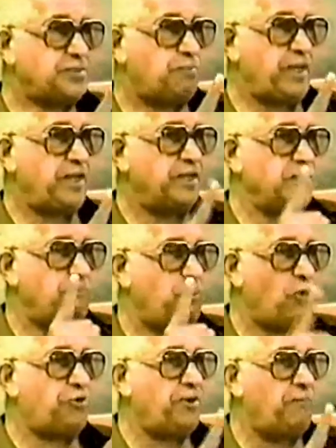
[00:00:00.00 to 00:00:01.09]
played an
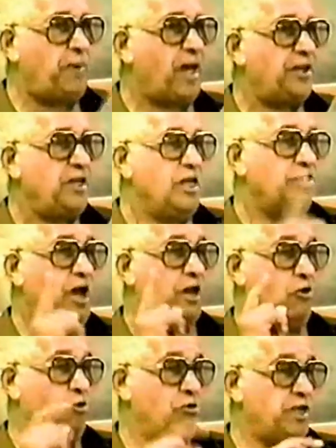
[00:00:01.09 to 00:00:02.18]
important part, not
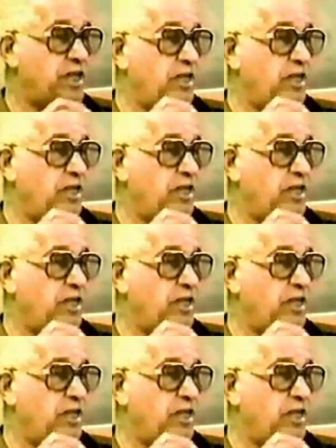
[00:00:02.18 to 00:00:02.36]
only